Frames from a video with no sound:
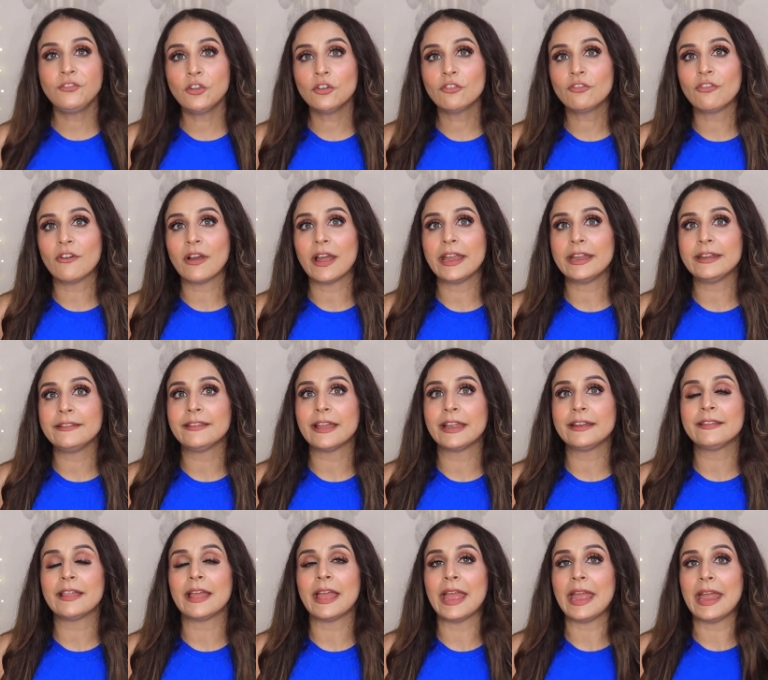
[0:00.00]
you find
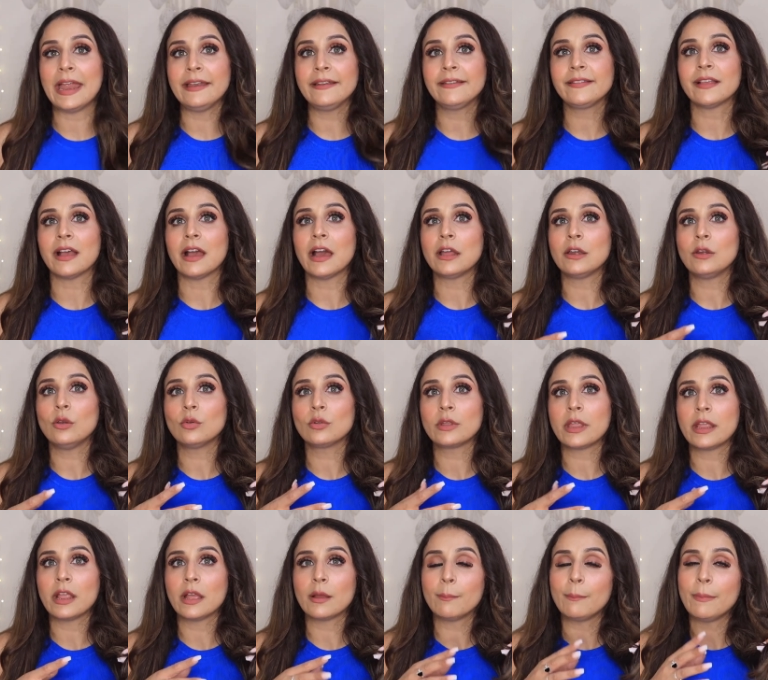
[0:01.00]
that the ends are
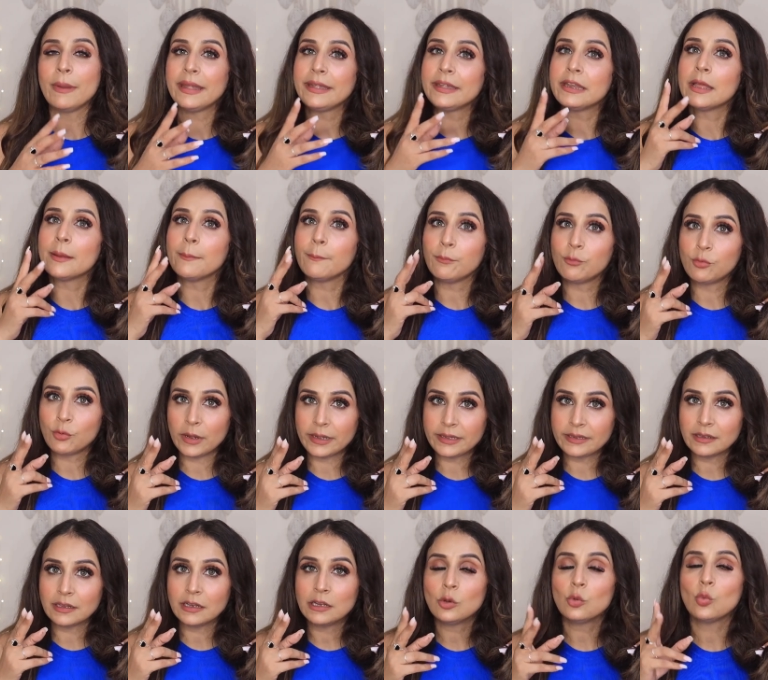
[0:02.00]
looking a bit
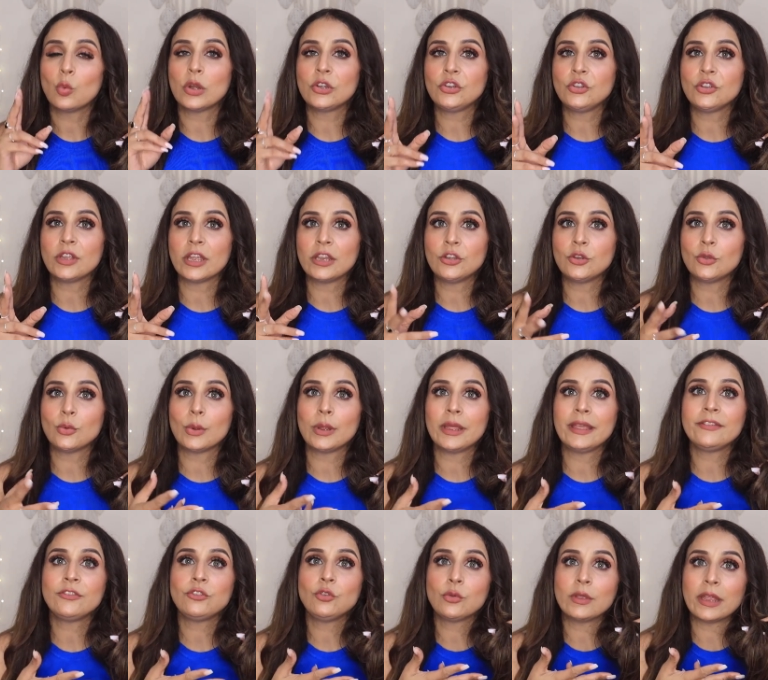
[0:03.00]
brittle, what you can do
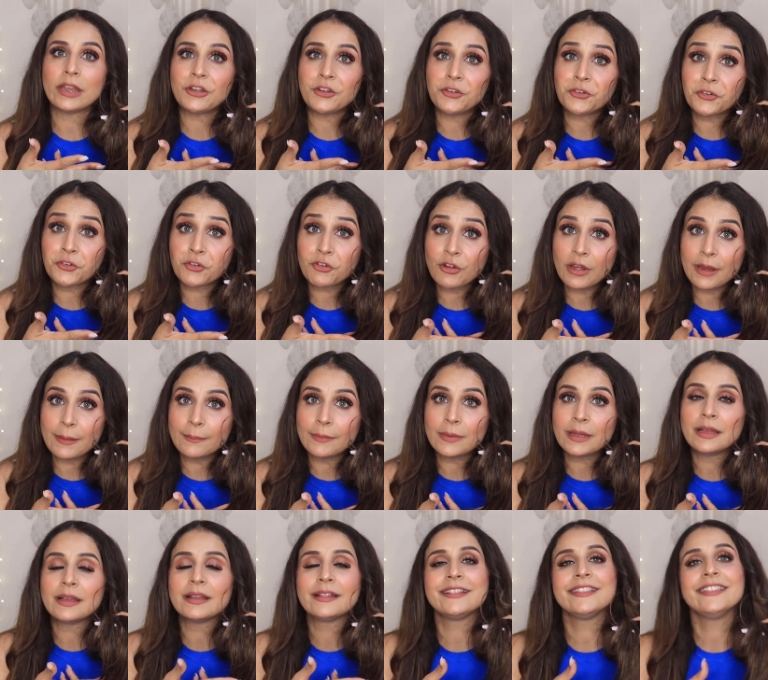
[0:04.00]
is you can trim
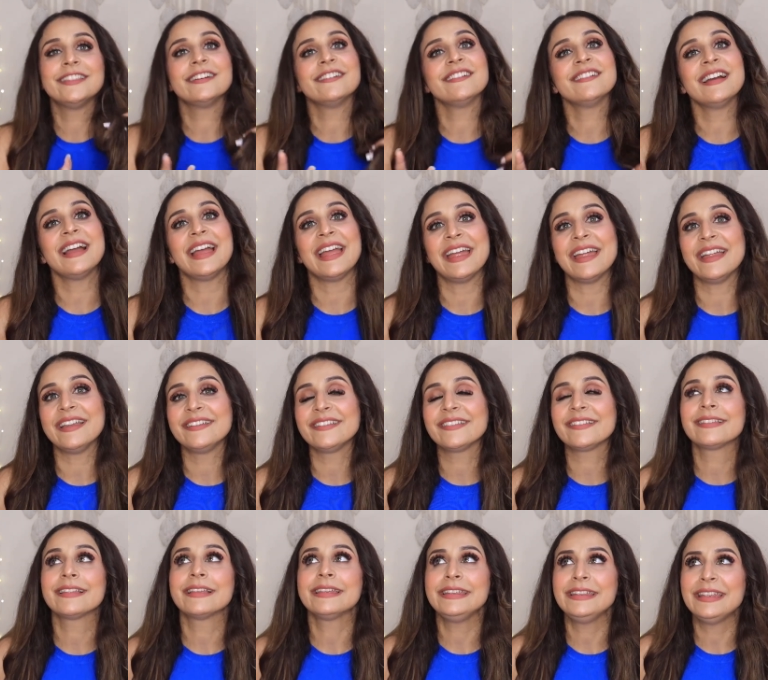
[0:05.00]
the ends.